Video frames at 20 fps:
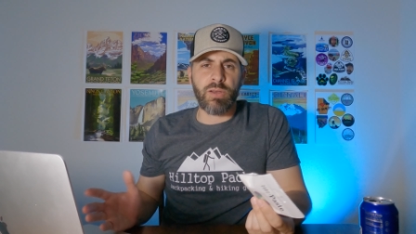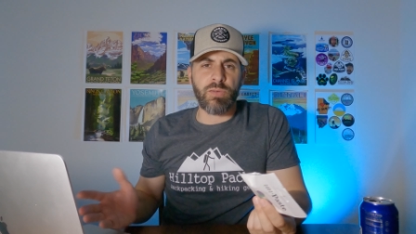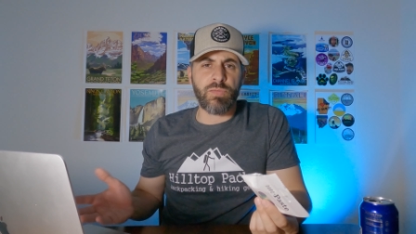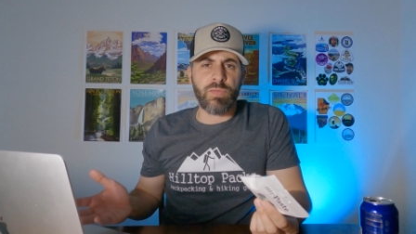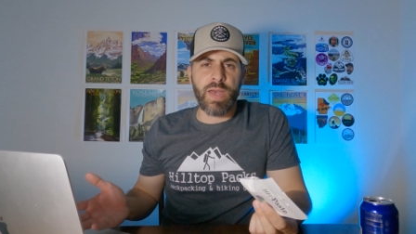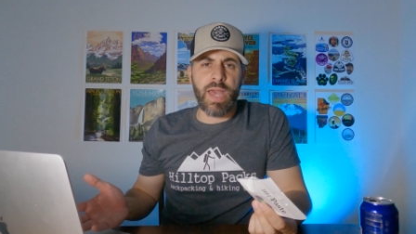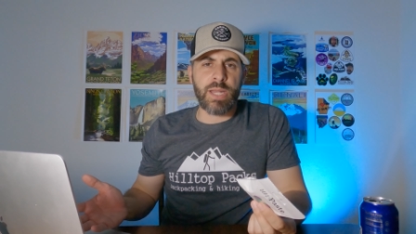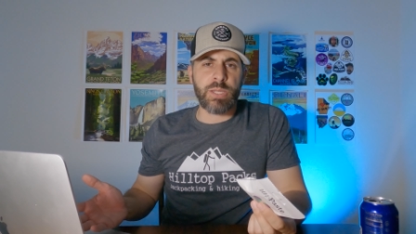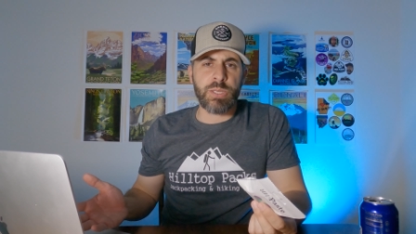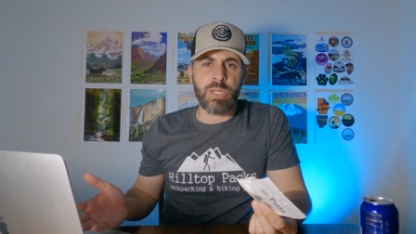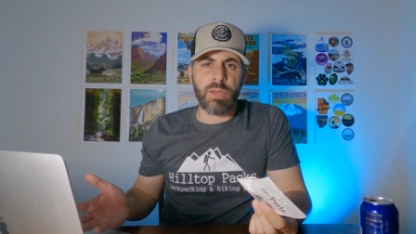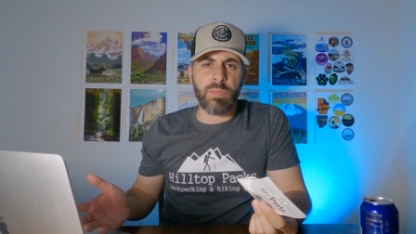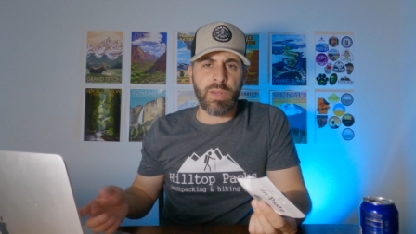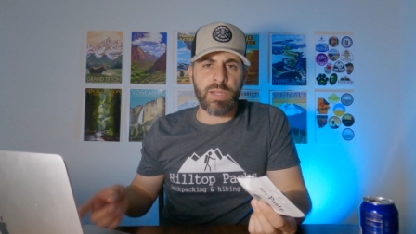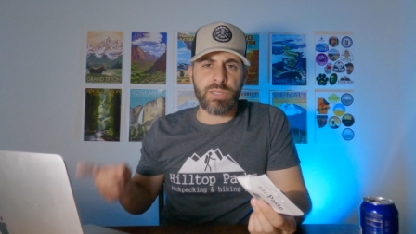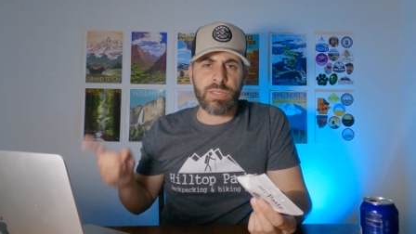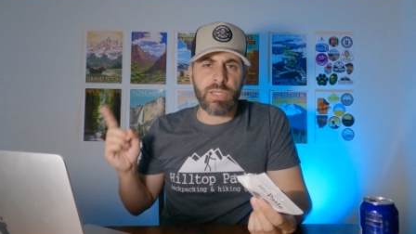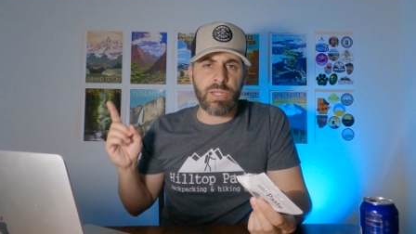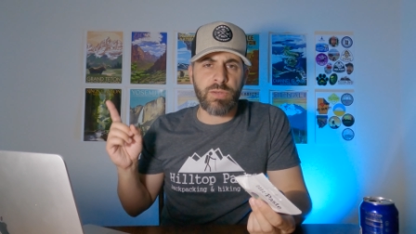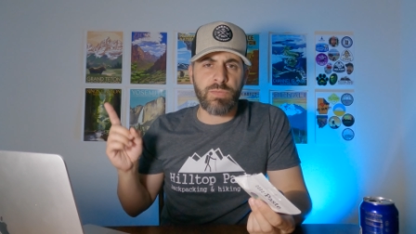I'll fact check
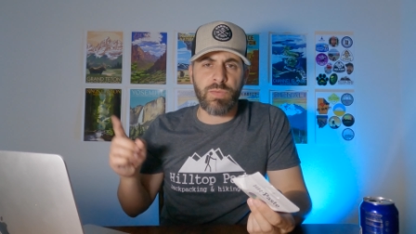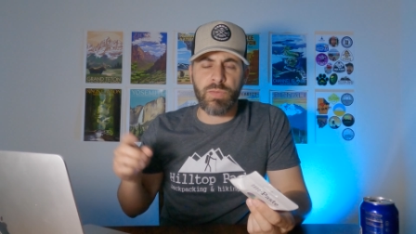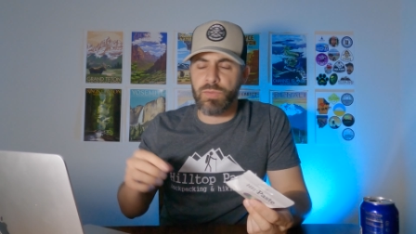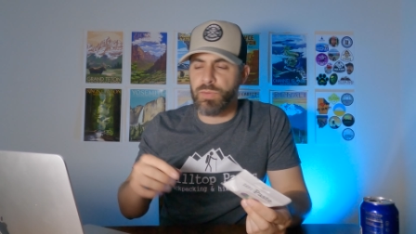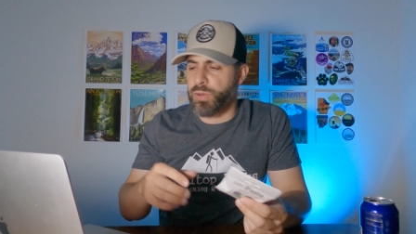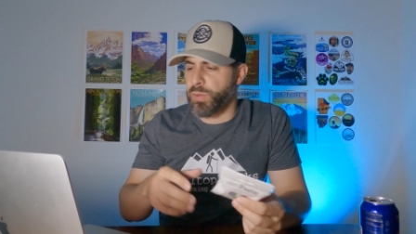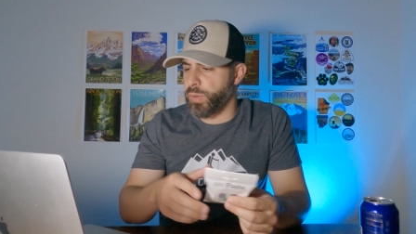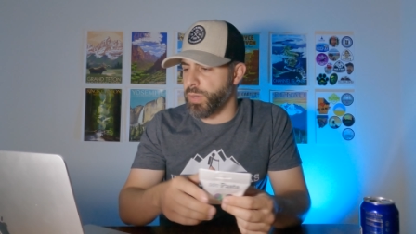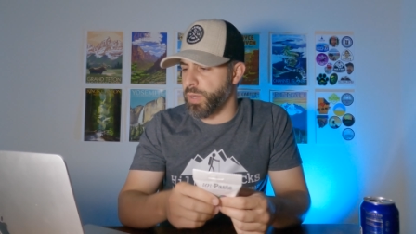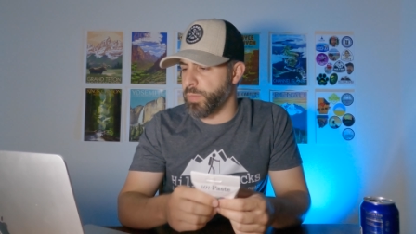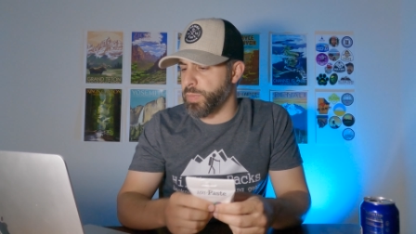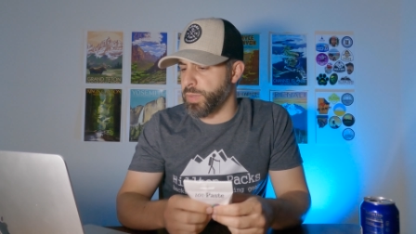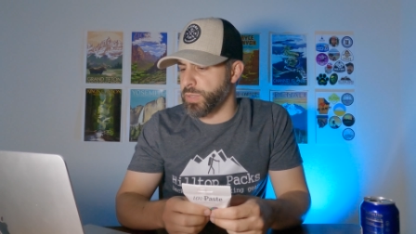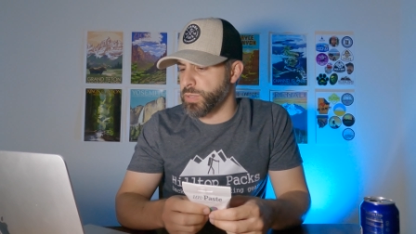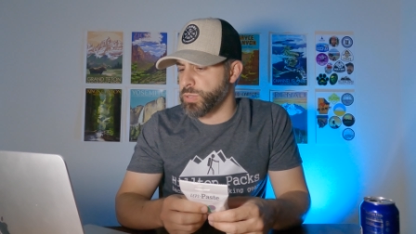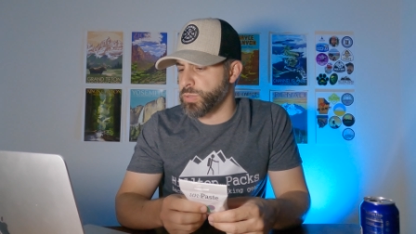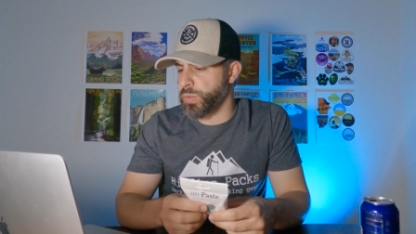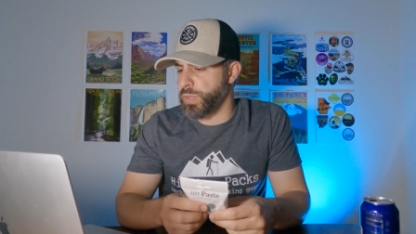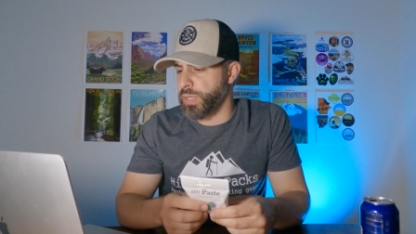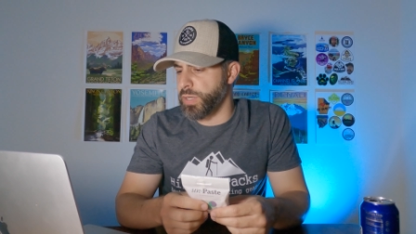myself and throw it up on
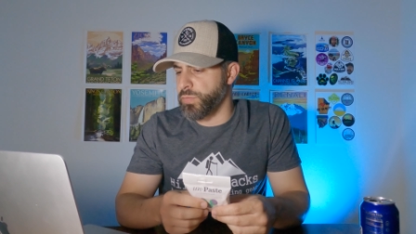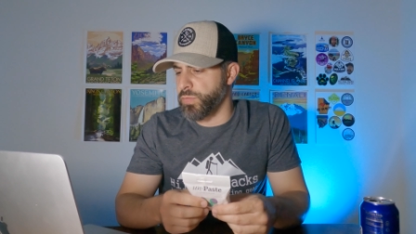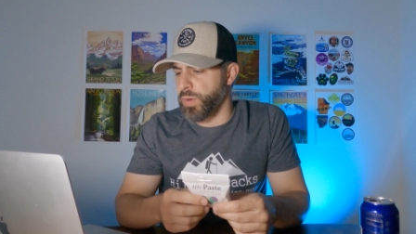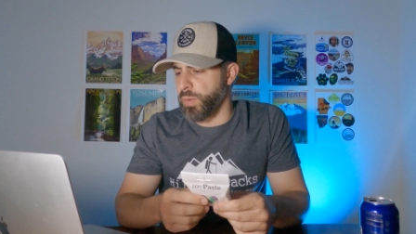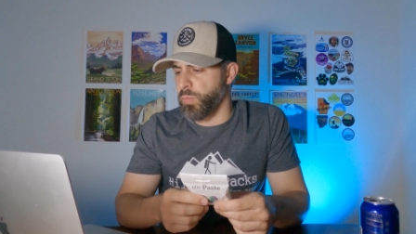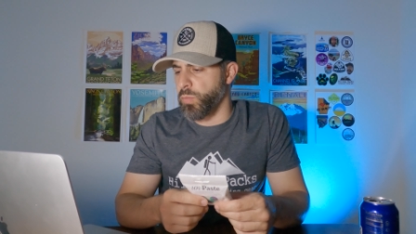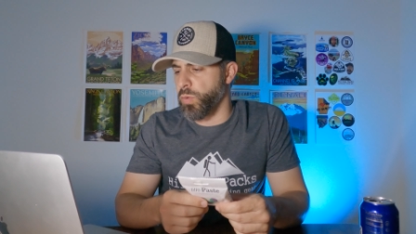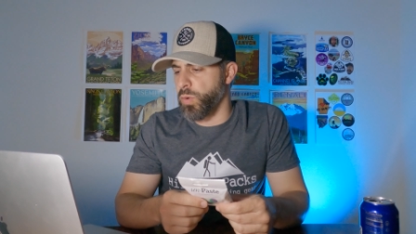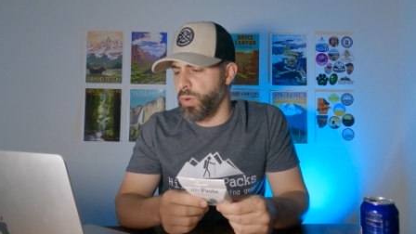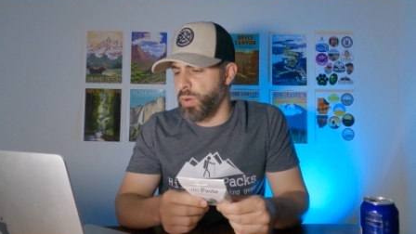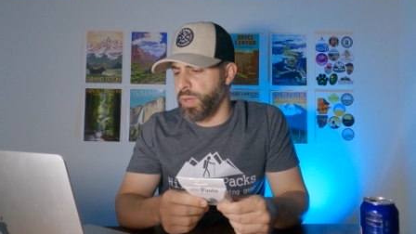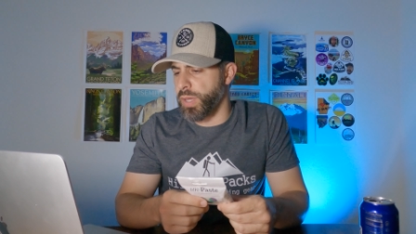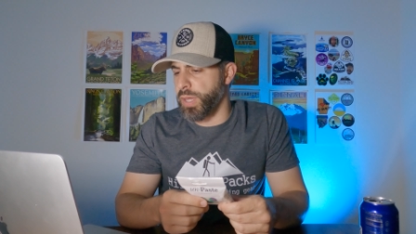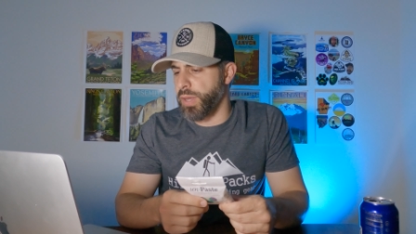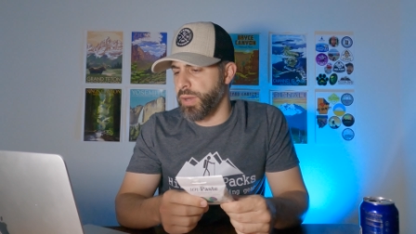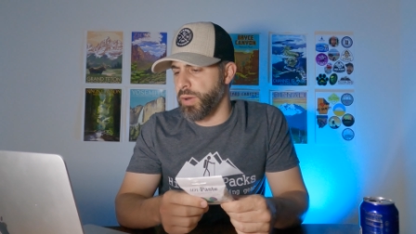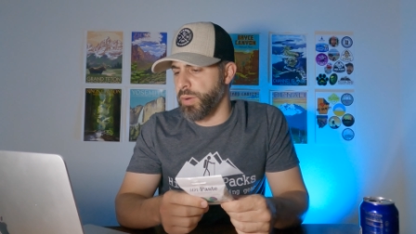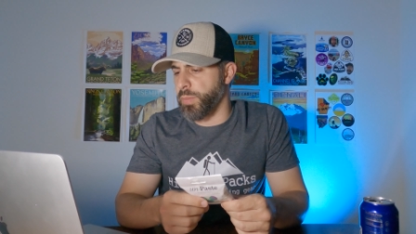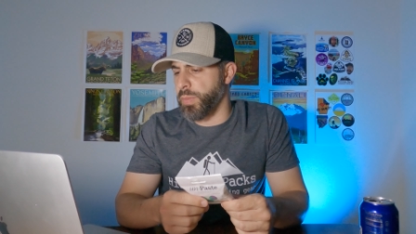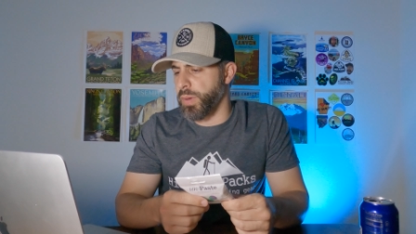the screen if I'm wrong
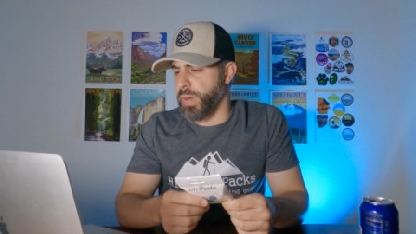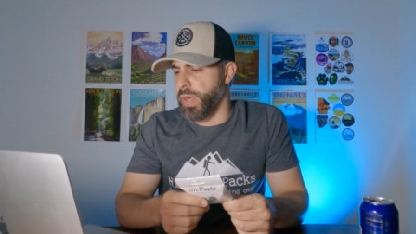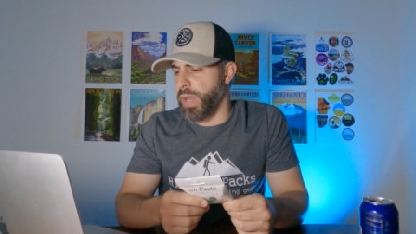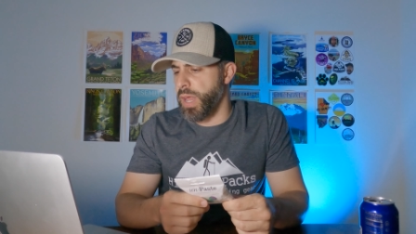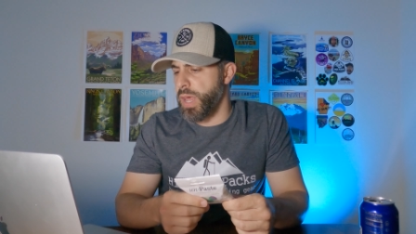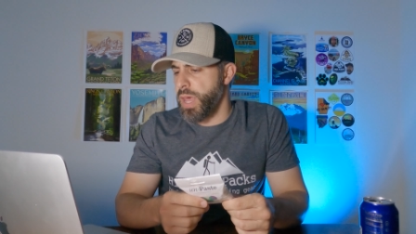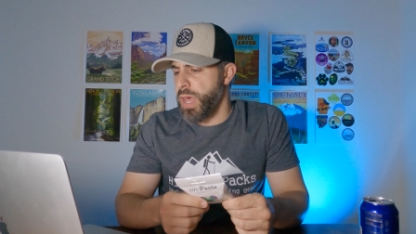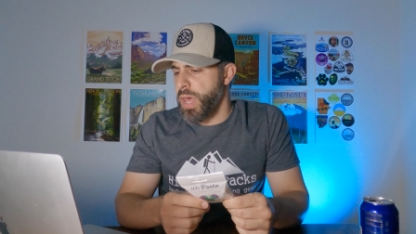here, but